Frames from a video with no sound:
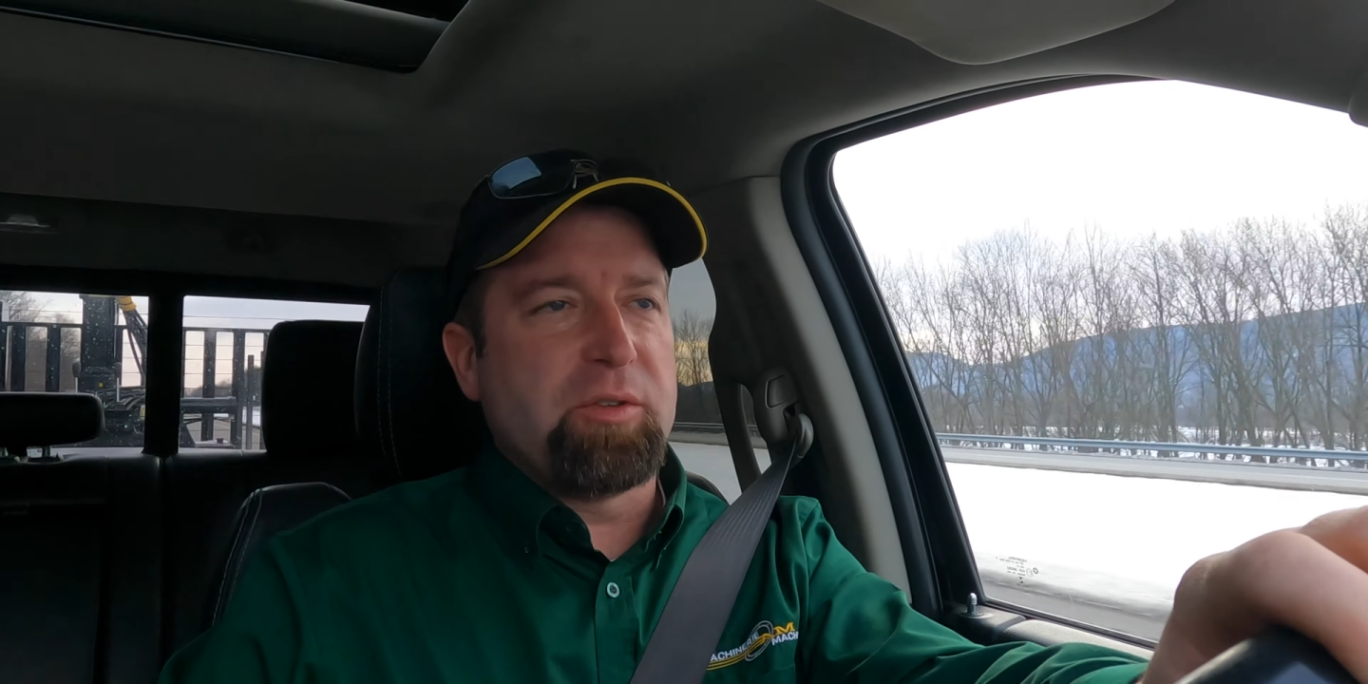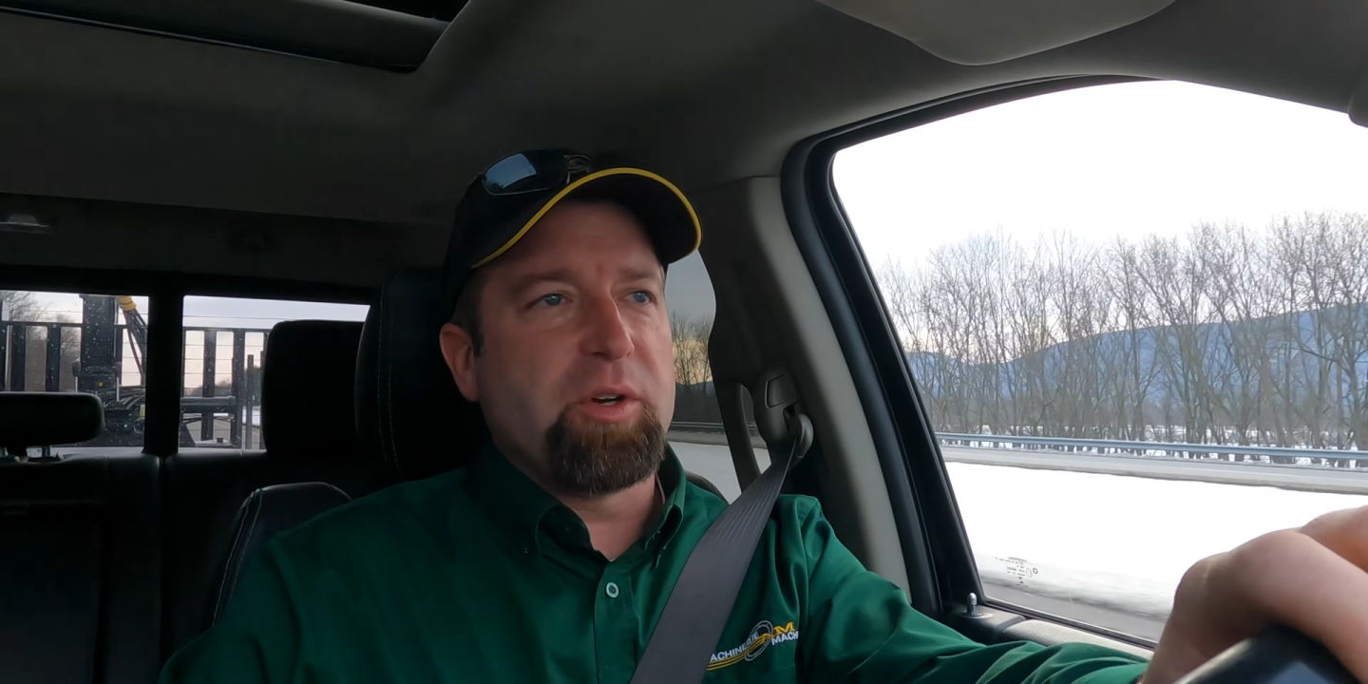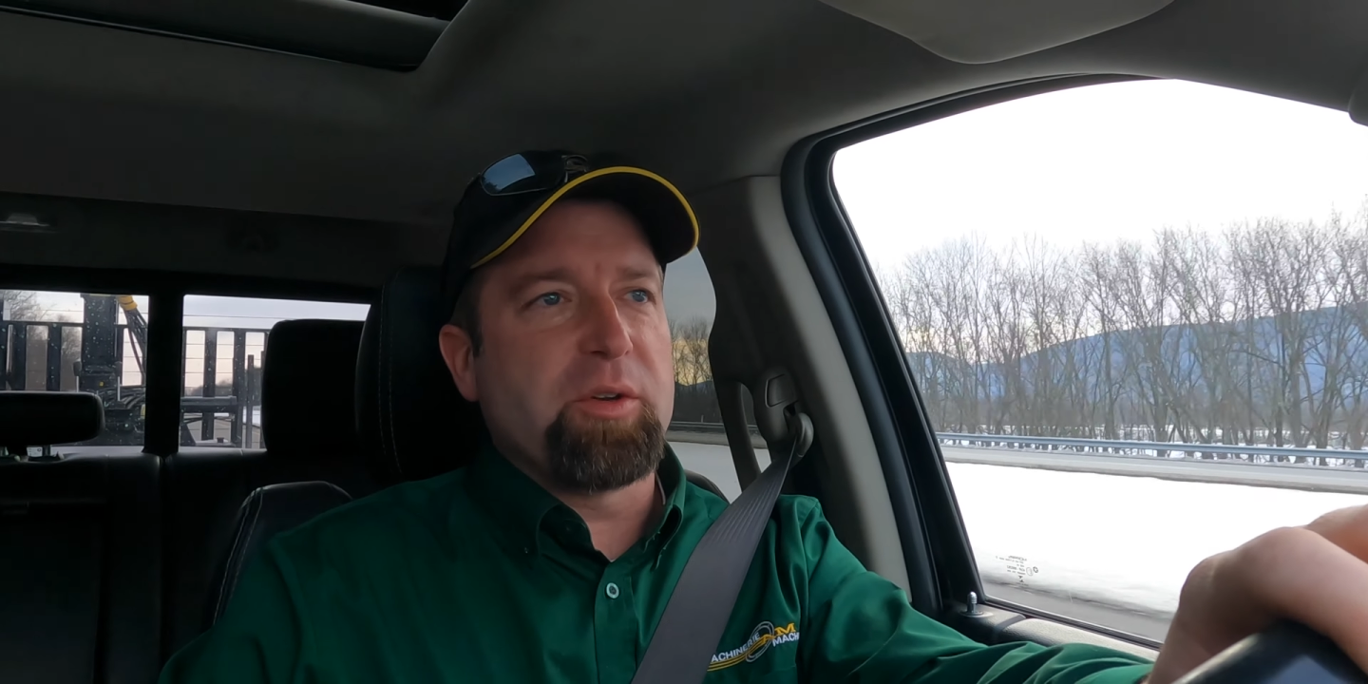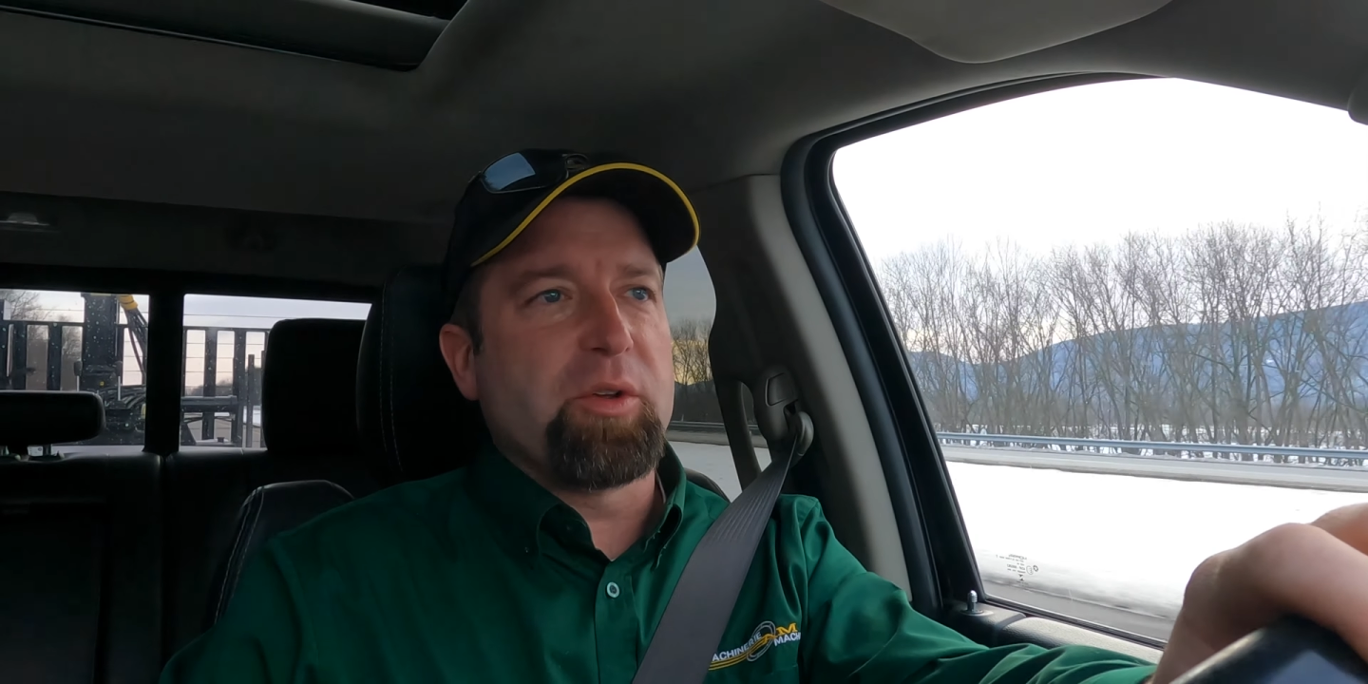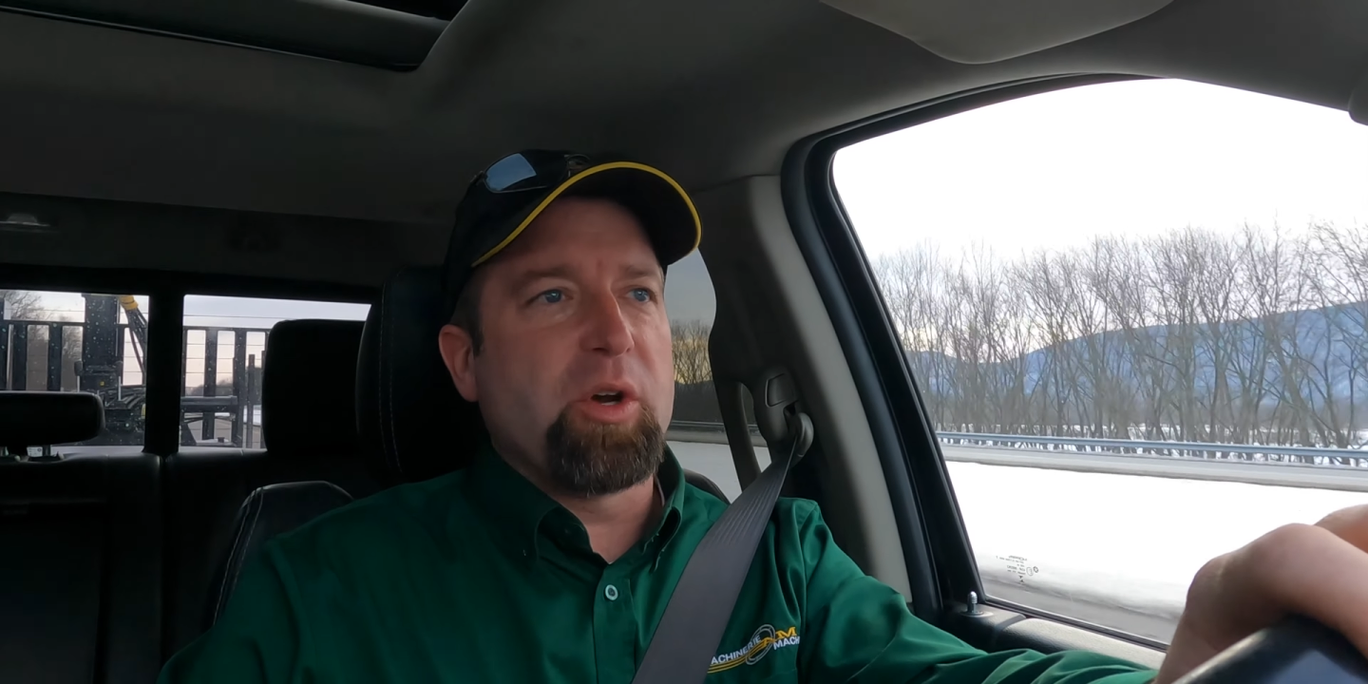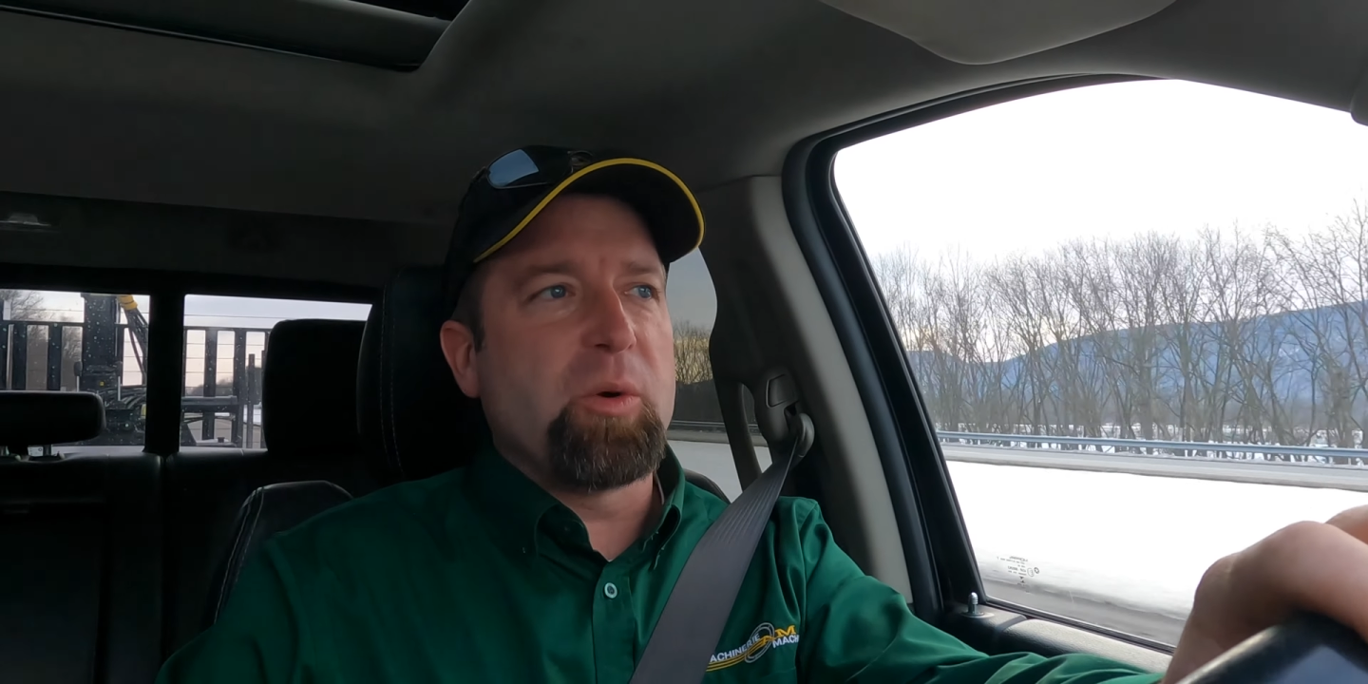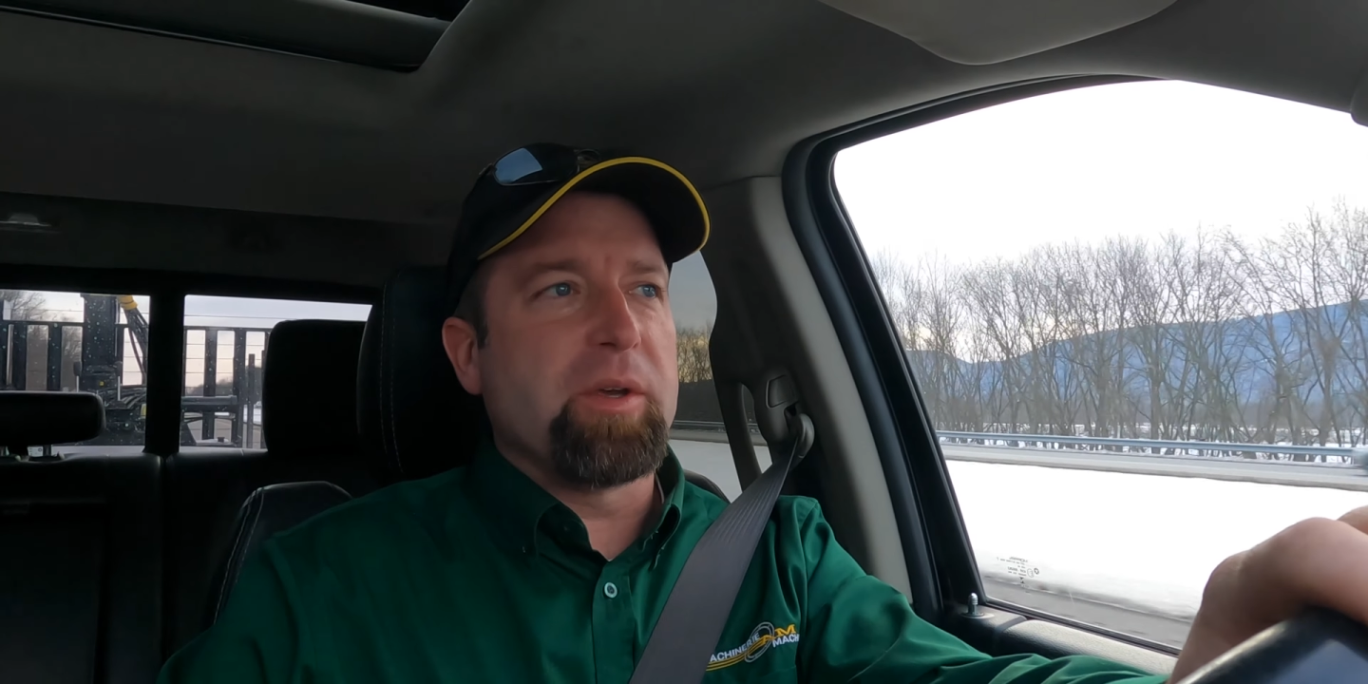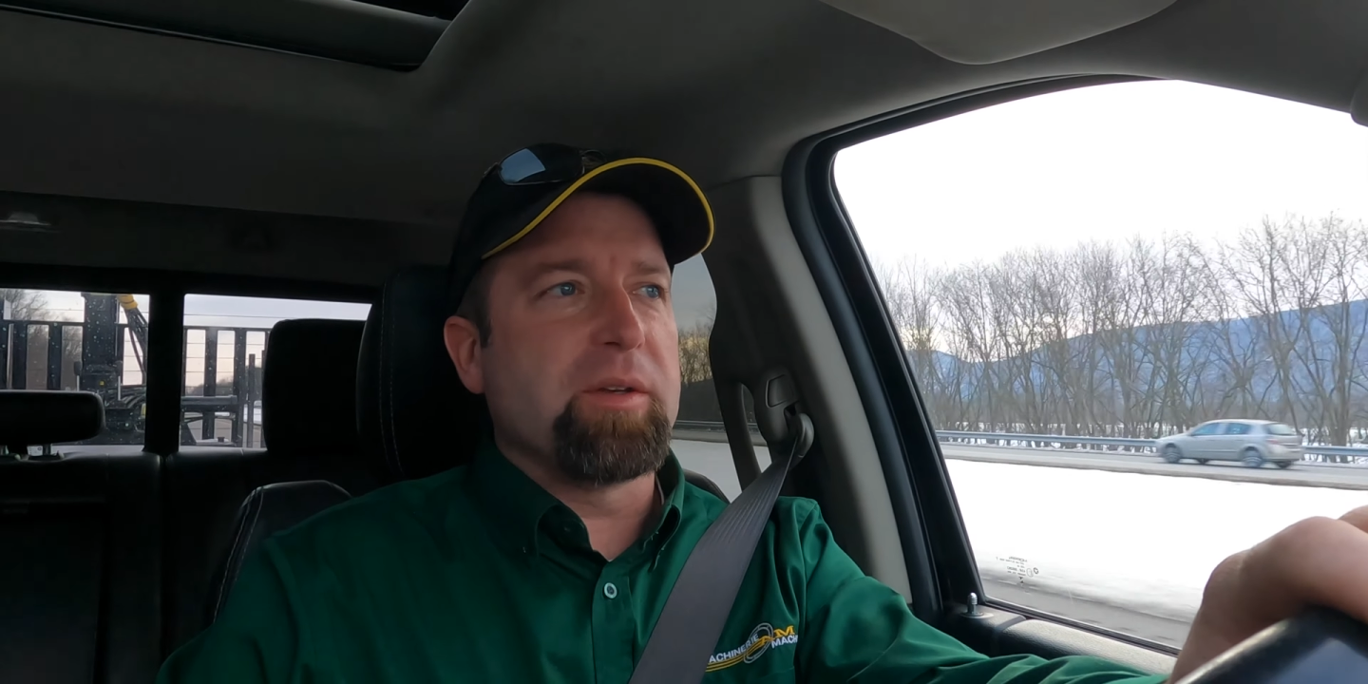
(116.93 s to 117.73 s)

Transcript: you're looking to go